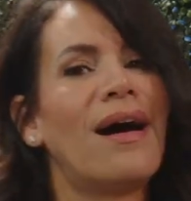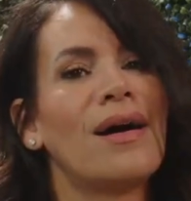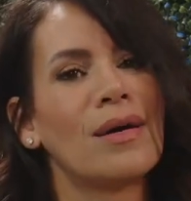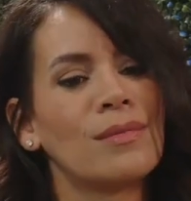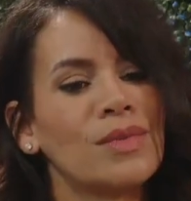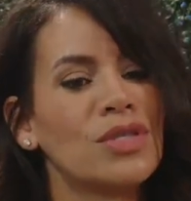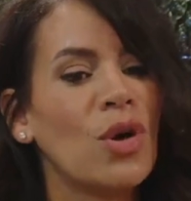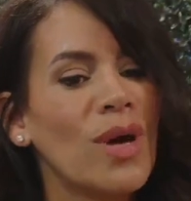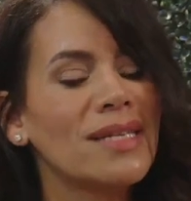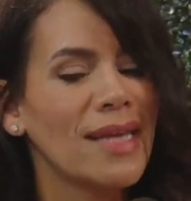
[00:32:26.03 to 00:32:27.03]
Um,
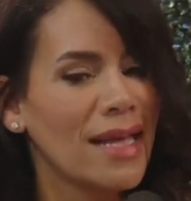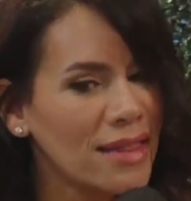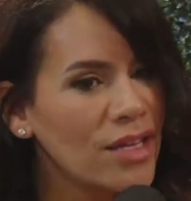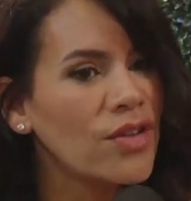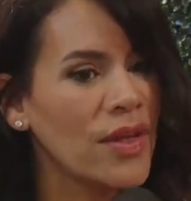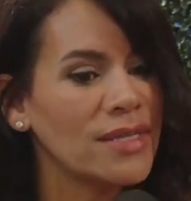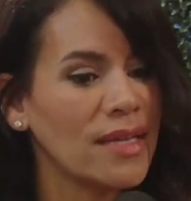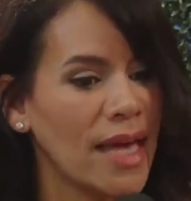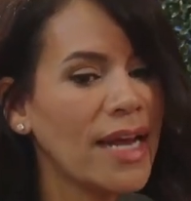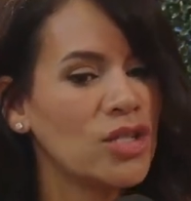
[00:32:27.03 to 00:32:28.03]
so it's like little things
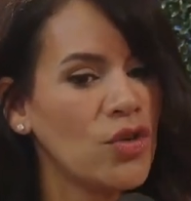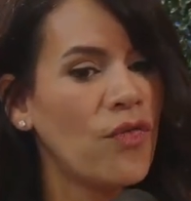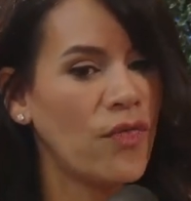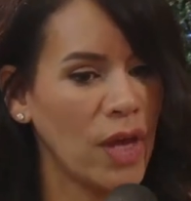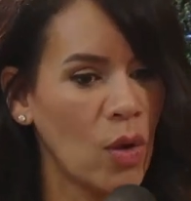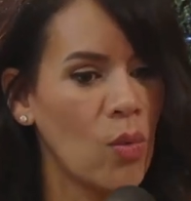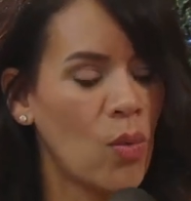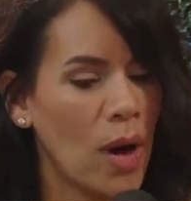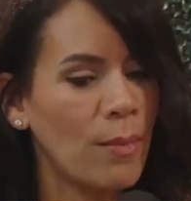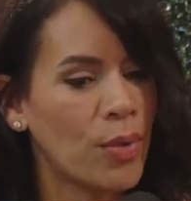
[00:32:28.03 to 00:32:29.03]
like that. I do feel
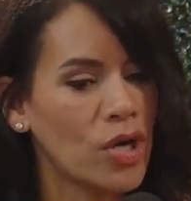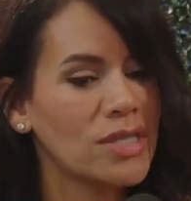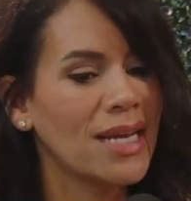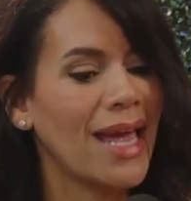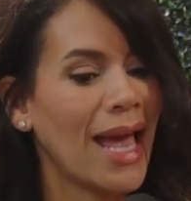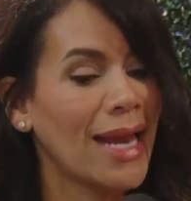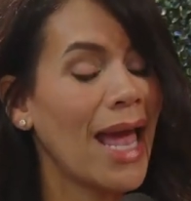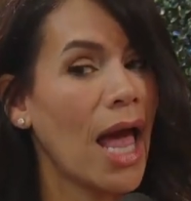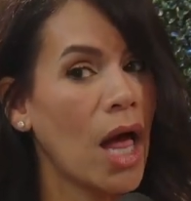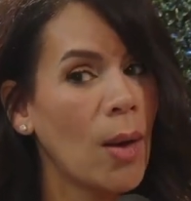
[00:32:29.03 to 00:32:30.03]
one person can
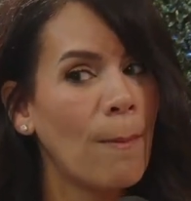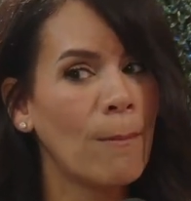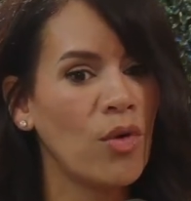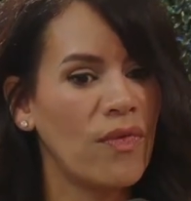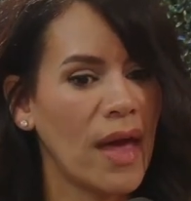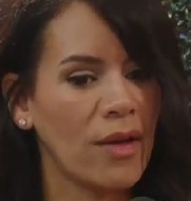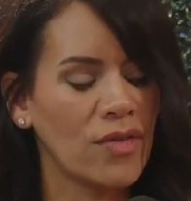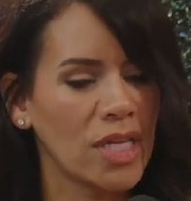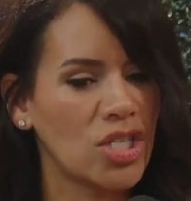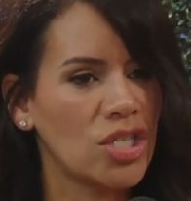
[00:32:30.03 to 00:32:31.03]
help move that
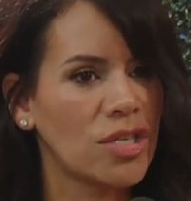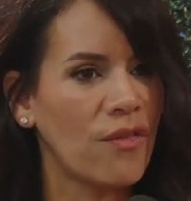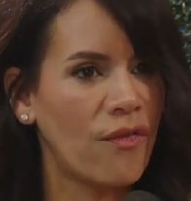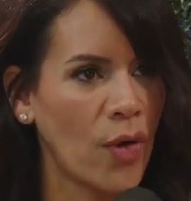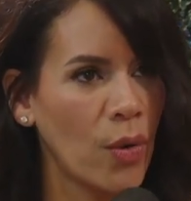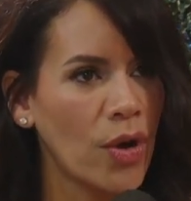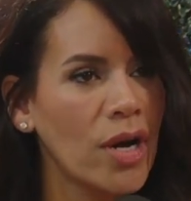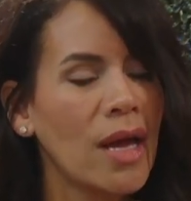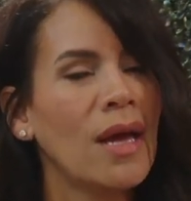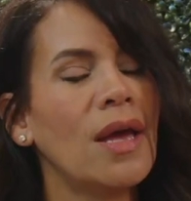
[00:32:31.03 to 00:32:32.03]
relationship
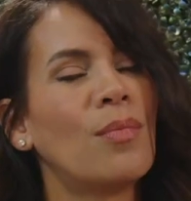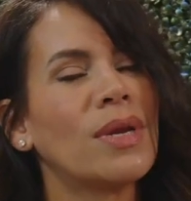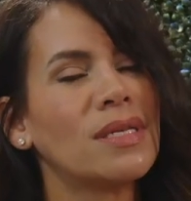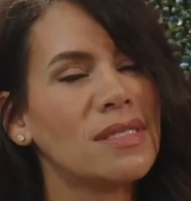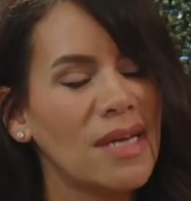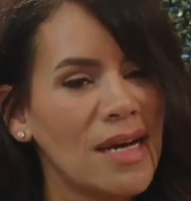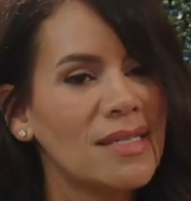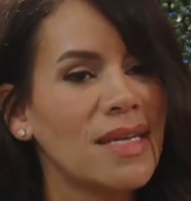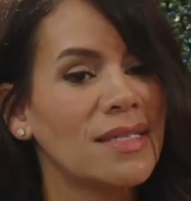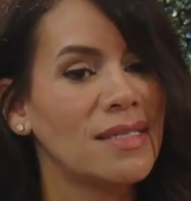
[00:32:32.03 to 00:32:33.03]
forward, but it
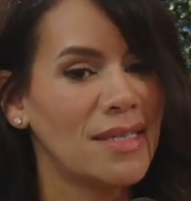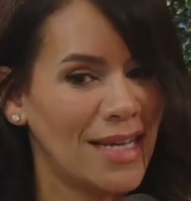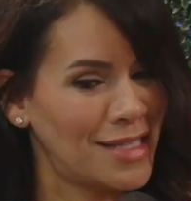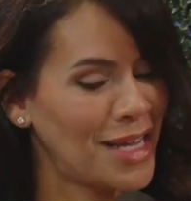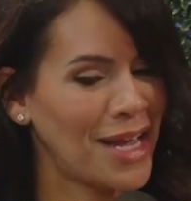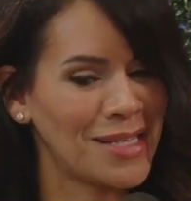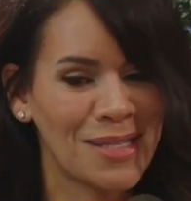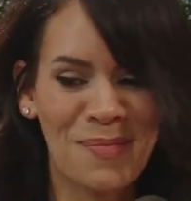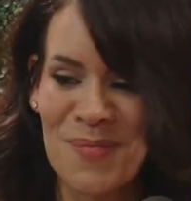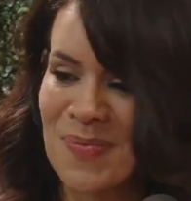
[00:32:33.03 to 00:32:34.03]
does it it
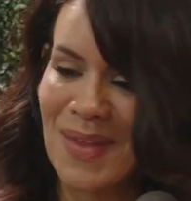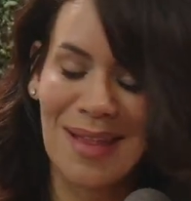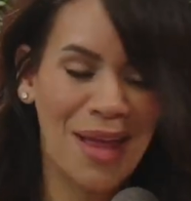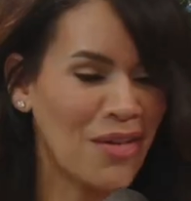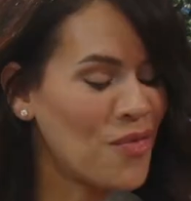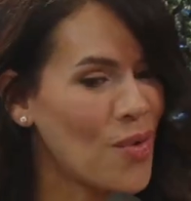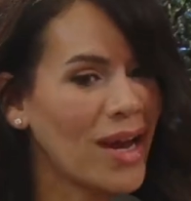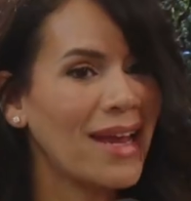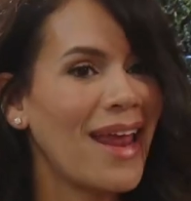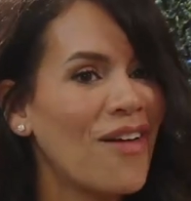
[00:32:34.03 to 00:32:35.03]
takes a lot of
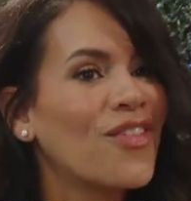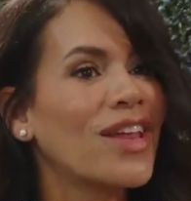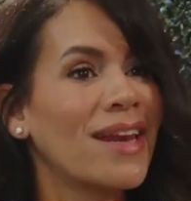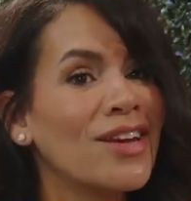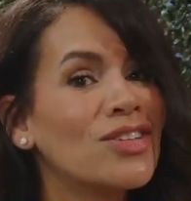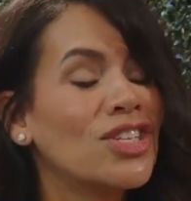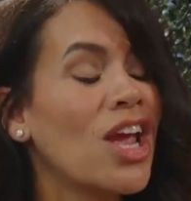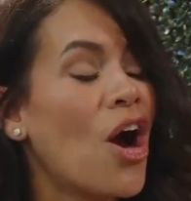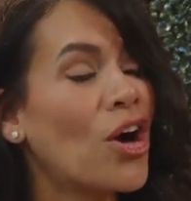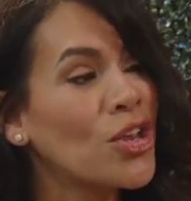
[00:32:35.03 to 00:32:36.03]
work and effort and
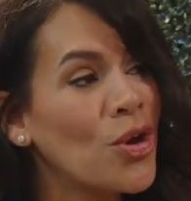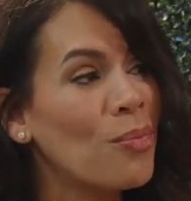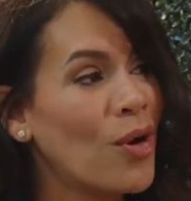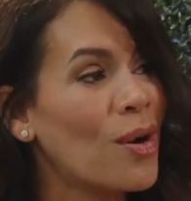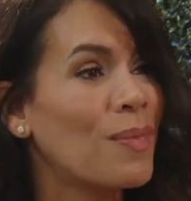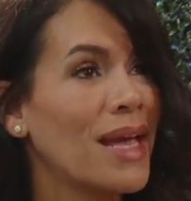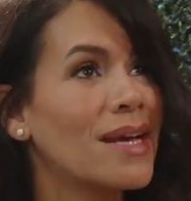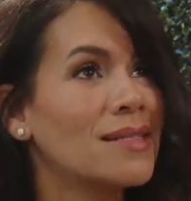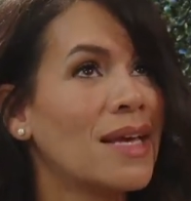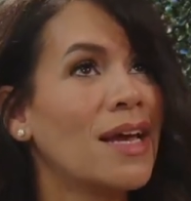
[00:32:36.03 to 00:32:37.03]
energy on your part
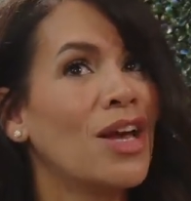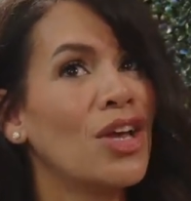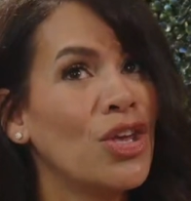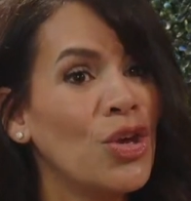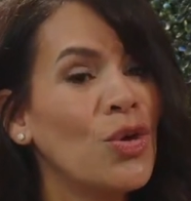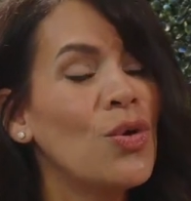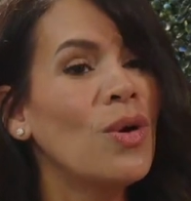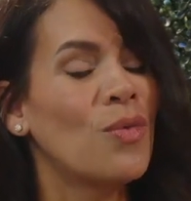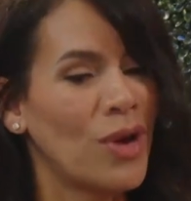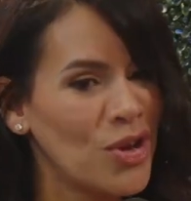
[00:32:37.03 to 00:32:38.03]
because
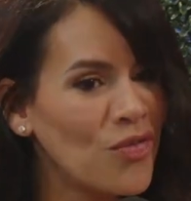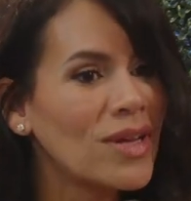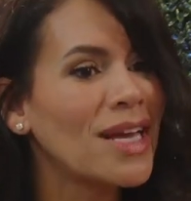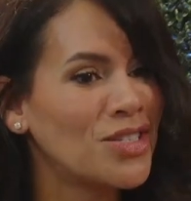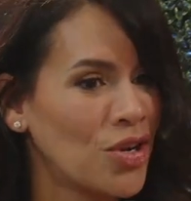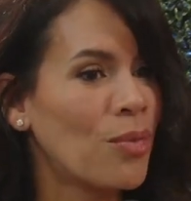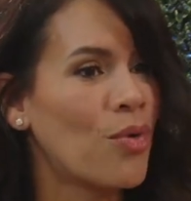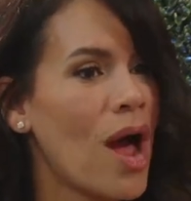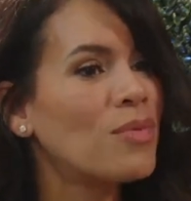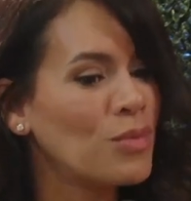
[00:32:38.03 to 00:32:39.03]
you, when you realize you're the
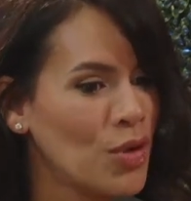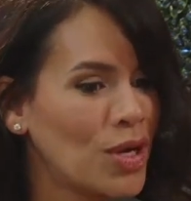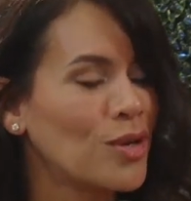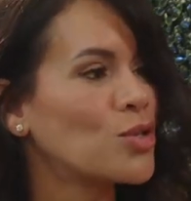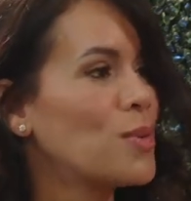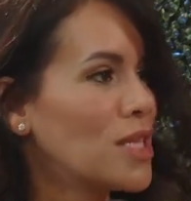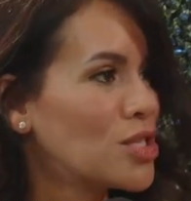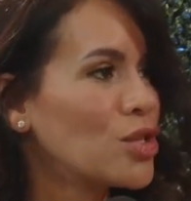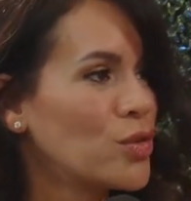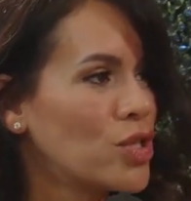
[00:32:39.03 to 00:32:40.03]
problem, you can also be the
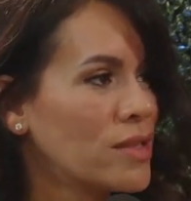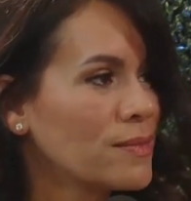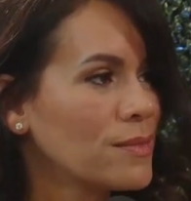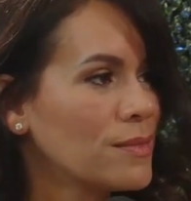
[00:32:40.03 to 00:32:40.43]
solution.